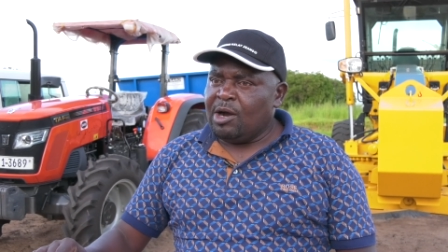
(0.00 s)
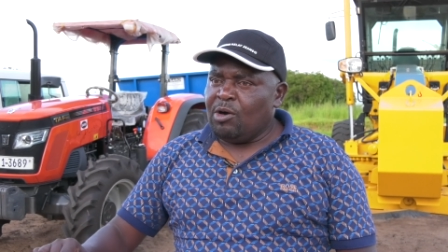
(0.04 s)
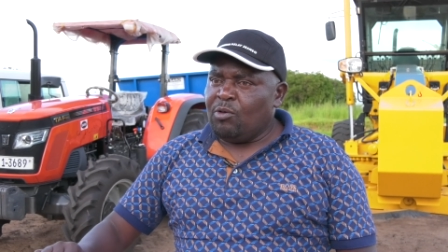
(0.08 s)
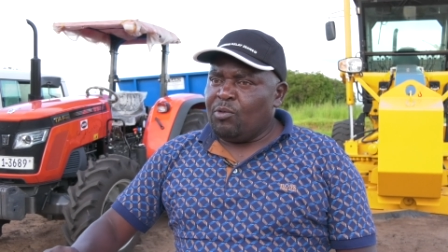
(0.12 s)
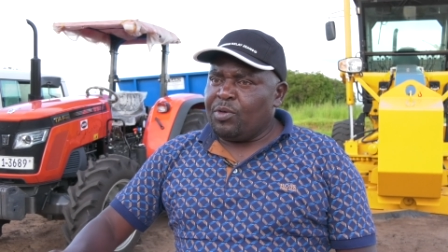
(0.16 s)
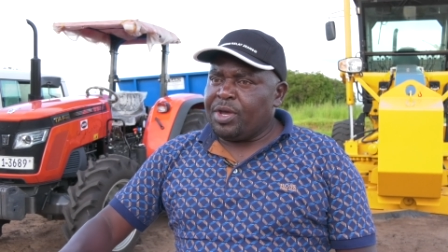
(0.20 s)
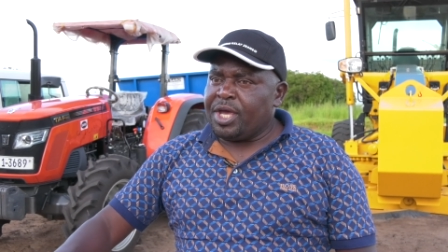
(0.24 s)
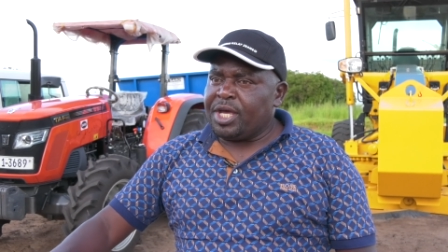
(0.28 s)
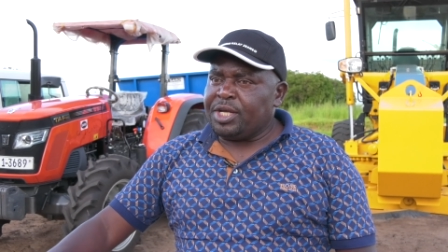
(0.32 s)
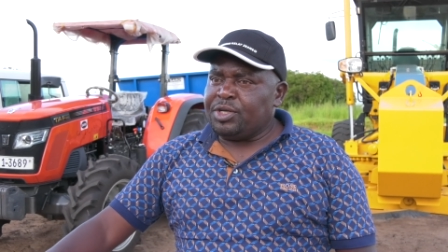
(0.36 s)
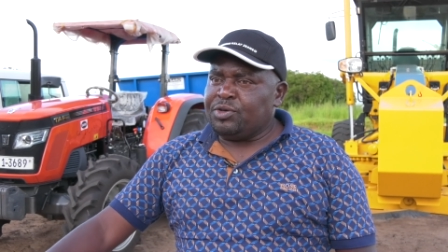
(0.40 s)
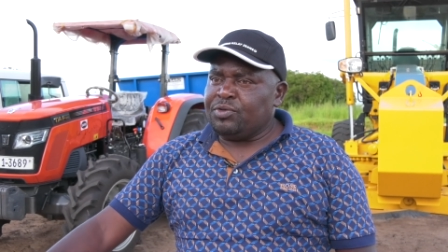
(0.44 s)

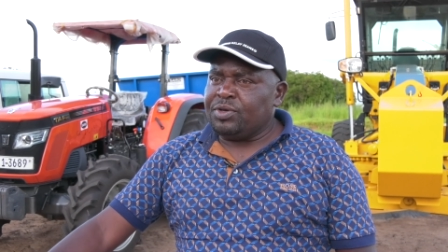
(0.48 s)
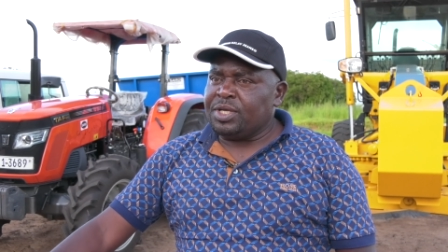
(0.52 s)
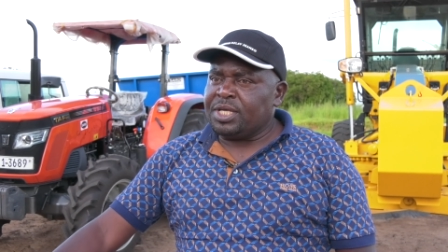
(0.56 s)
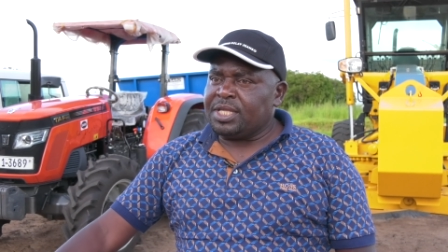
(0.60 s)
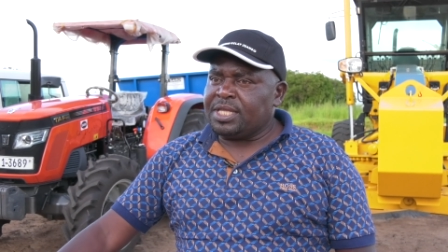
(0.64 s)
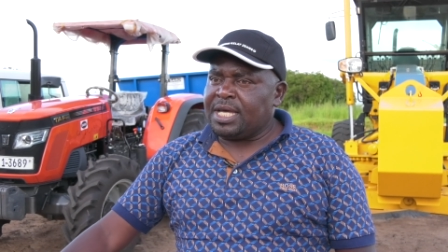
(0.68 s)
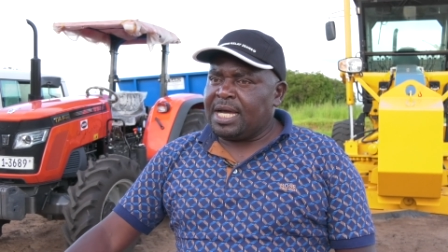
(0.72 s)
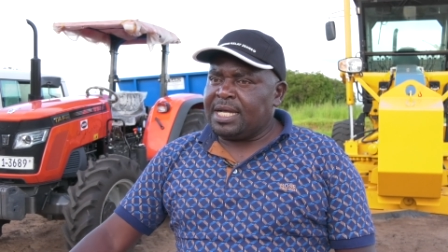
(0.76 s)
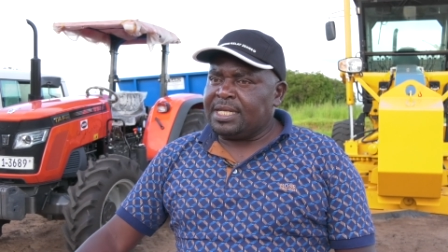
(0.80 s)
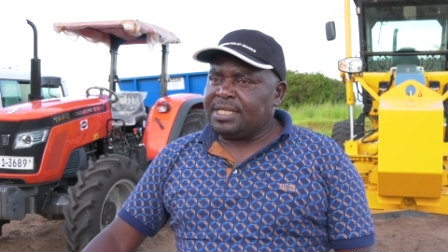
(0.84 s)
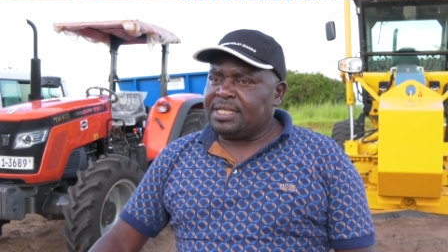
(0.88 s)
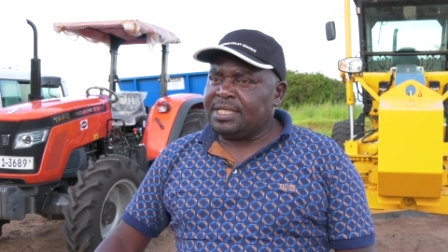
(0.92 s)
We are doing
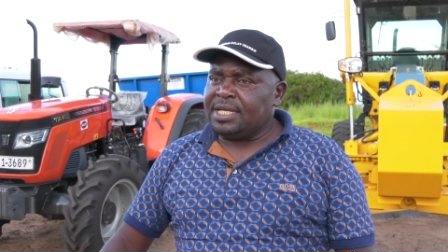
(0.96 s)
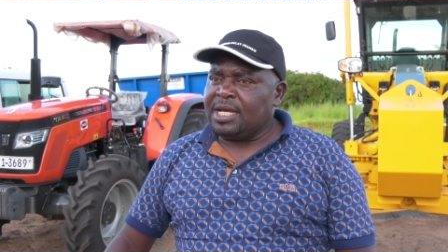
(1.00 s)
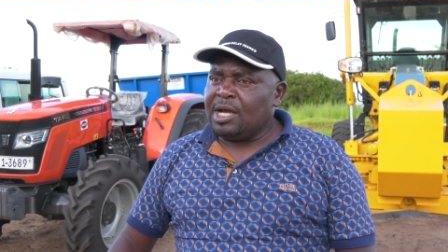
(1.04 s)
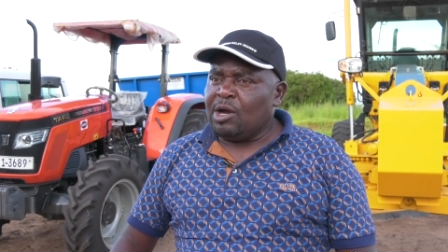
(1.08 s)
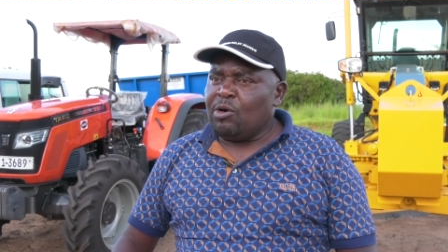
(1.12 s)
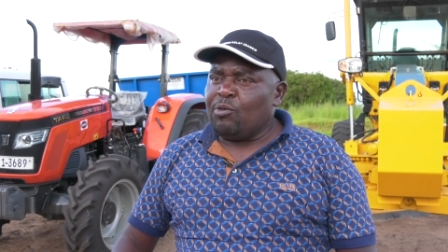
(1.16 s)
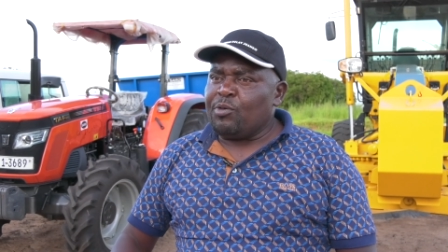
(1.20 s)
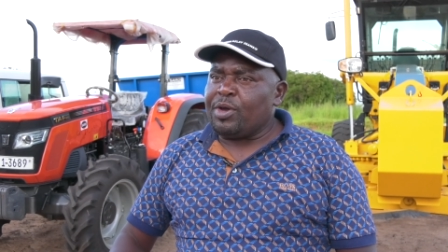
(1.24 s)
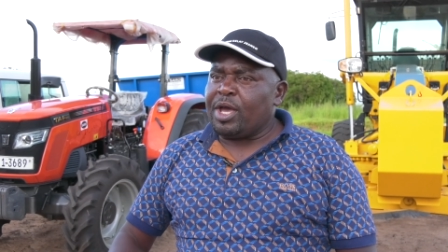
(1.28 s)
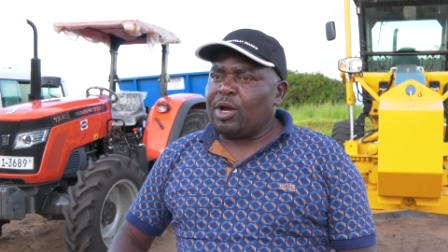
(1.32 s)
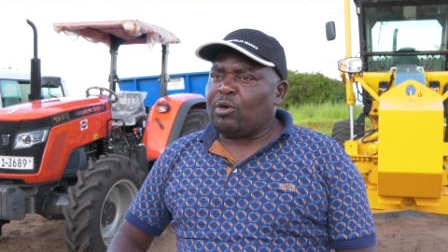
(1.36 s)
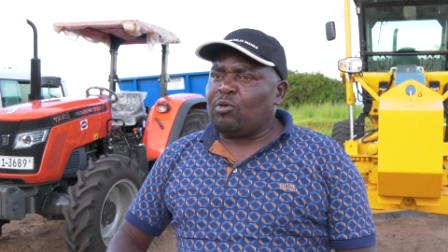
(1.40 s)
that,
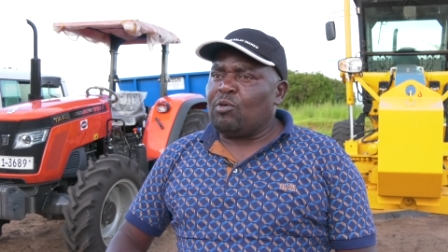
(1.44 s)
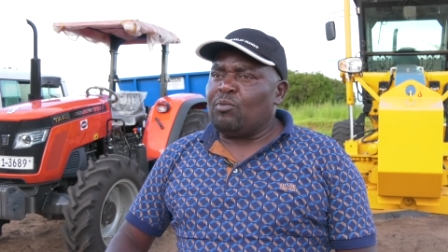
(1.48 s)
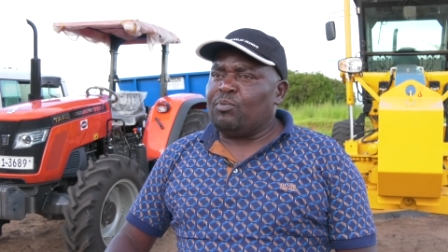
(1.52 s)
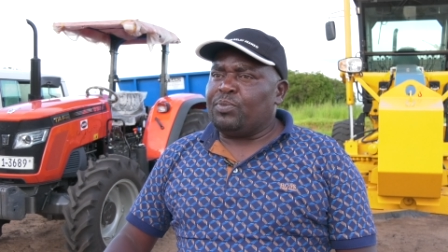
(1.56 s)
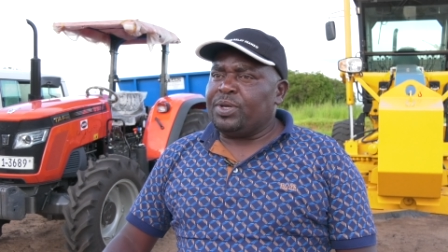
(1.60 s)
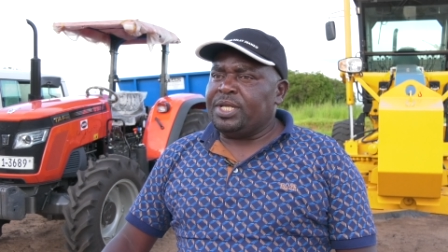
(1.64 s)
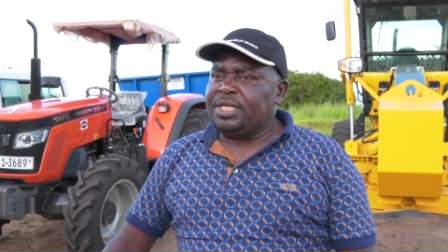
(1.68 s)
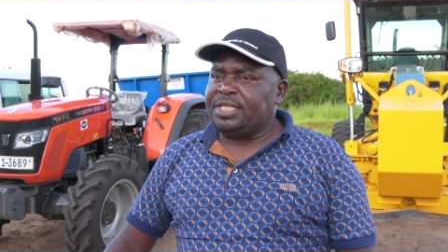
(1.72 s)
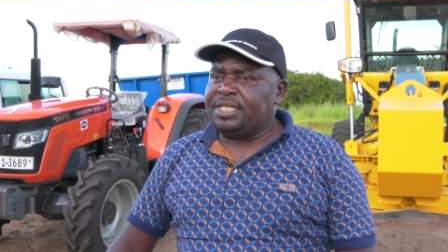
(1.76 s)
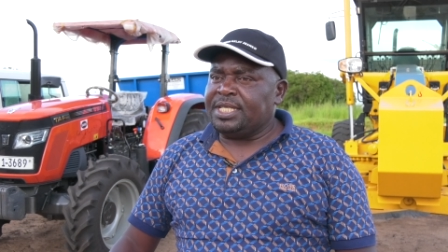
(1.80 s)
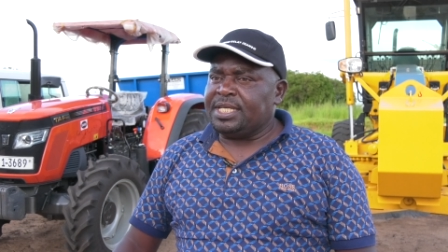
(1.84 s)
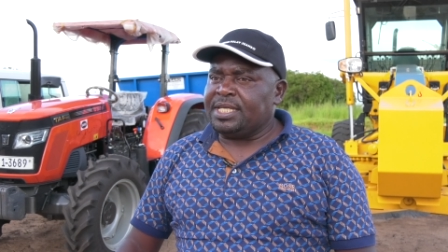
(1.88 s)
we are
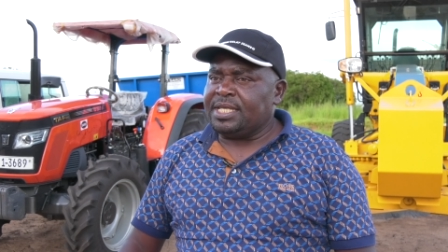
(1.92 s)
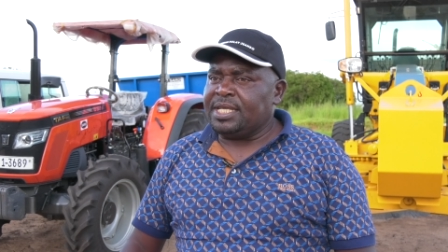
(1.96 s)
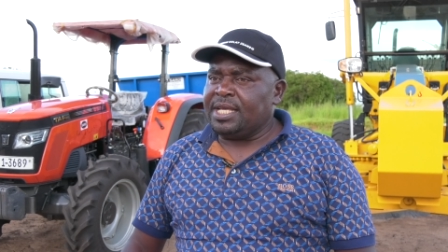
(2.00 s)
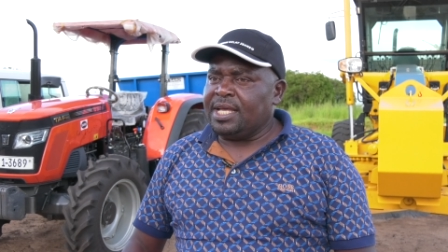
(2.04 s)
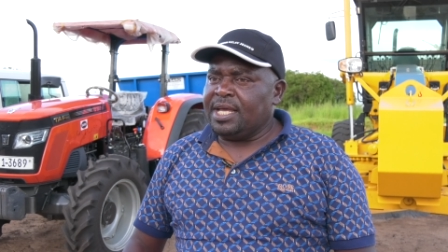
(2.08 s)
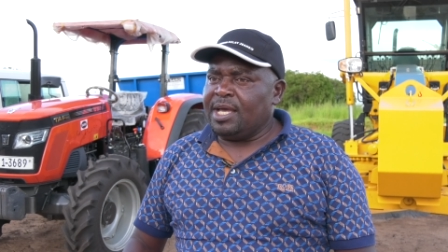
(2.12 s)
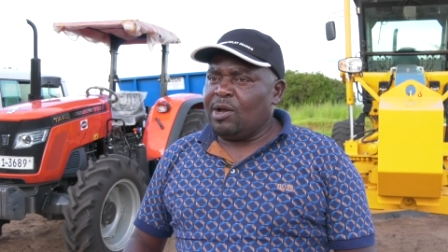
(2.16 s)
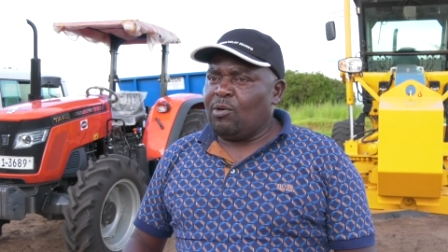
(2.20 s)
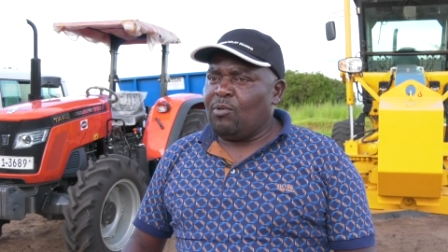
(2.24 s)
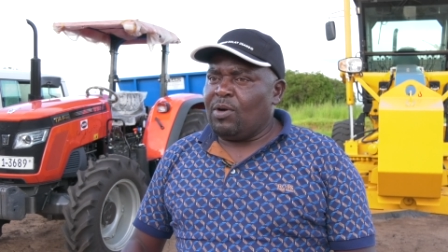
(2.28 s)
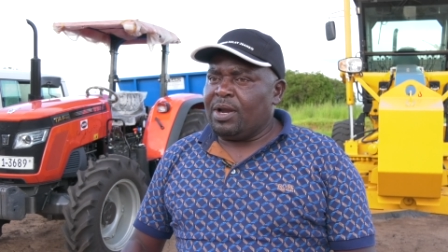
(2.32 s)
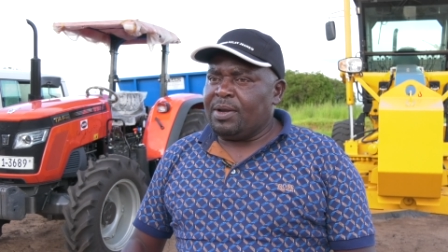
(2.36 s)
completing
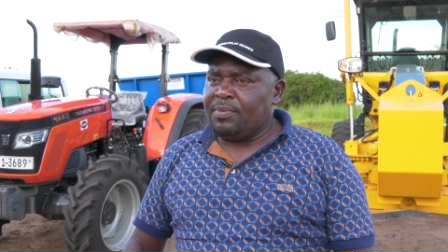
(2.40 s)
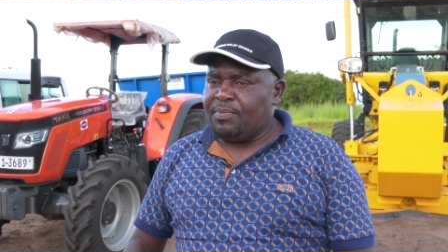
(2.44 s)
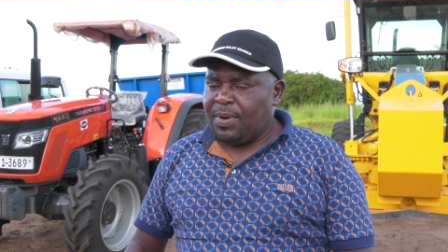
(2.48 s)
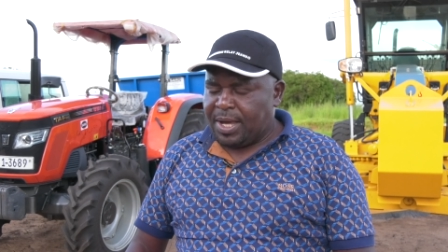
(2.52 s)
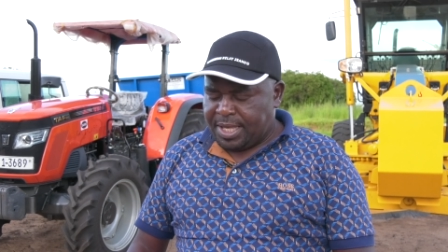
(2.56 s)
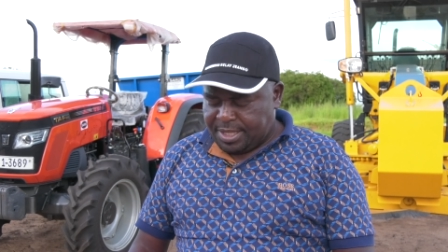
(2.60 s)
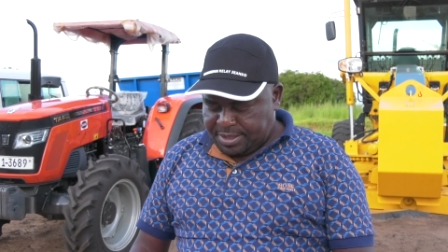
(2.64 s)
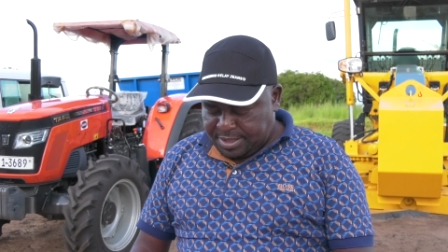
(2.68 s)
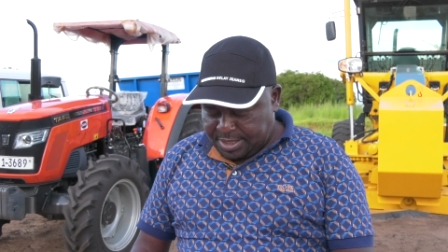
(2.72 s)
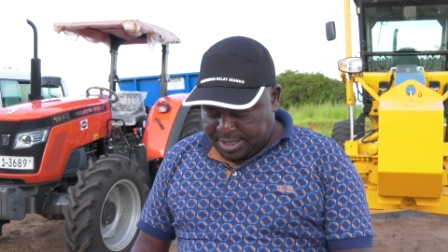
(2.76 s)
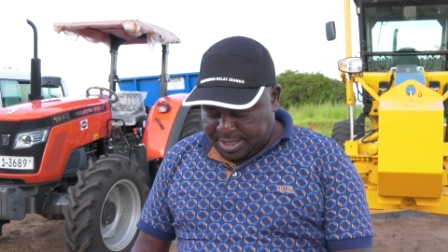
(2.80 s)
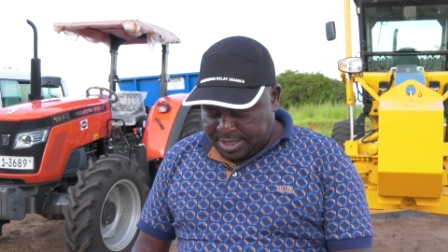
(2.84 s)
a one by
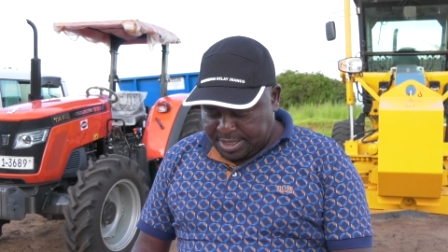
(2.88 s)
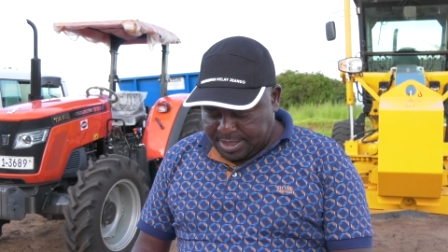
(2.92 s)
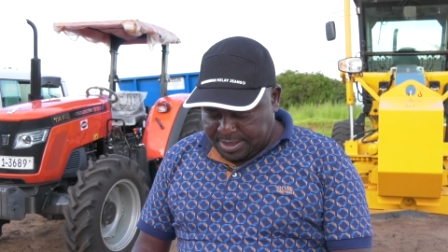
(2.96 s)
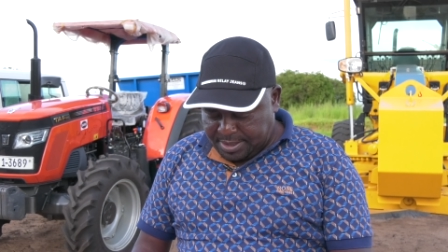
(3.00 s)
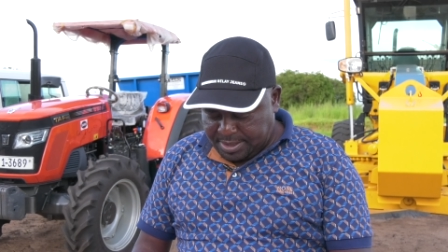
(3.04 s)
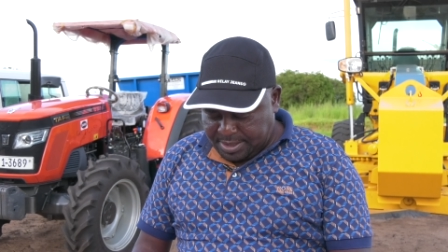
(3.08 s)
three.